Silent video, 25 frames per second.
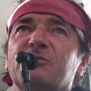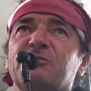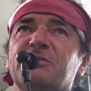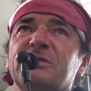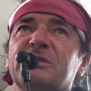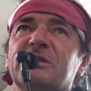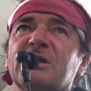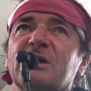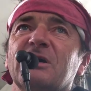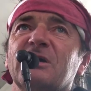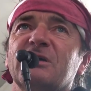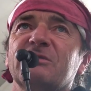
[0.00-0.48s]

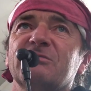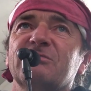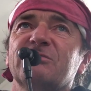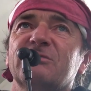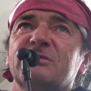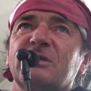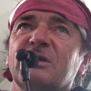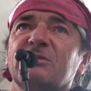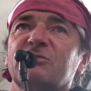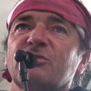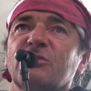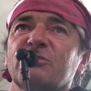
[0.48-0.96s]
good
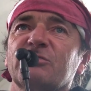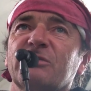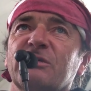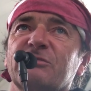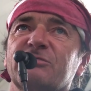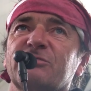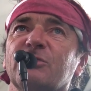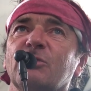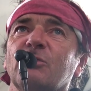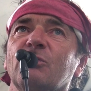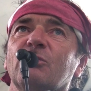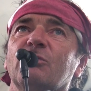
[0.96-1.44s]
speeds,
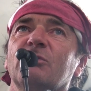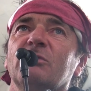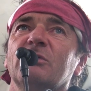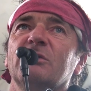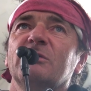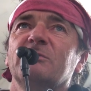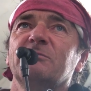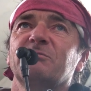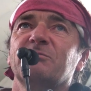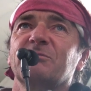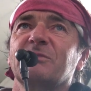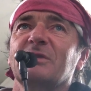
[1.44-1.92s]

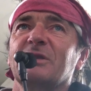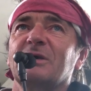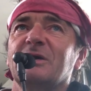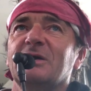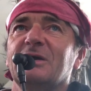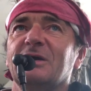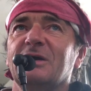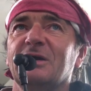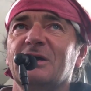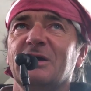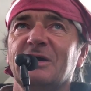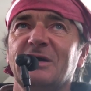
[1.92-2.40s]

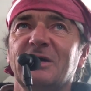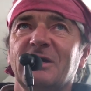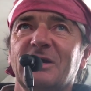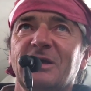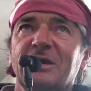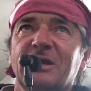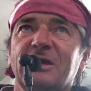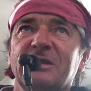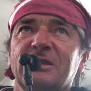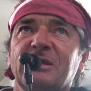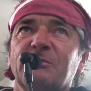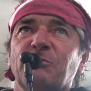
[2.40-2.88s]
great
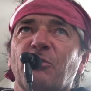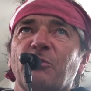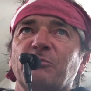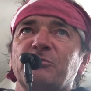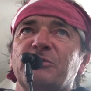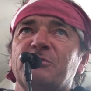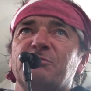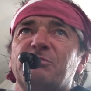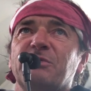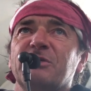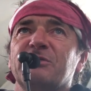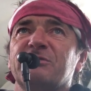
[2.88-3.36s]

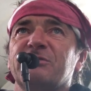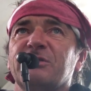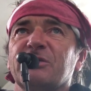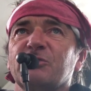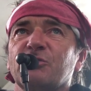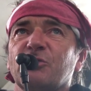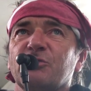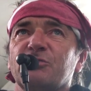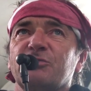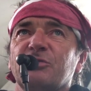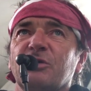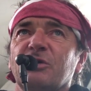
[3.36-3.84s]
sensations,
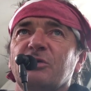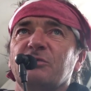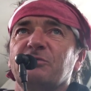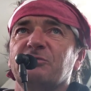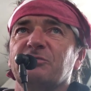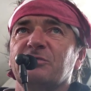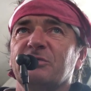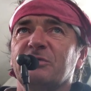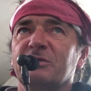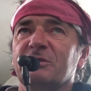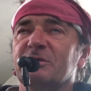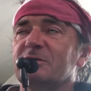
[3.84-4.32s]
and
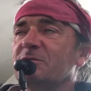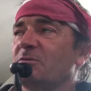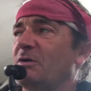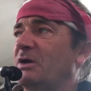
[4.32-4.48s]
nice surfing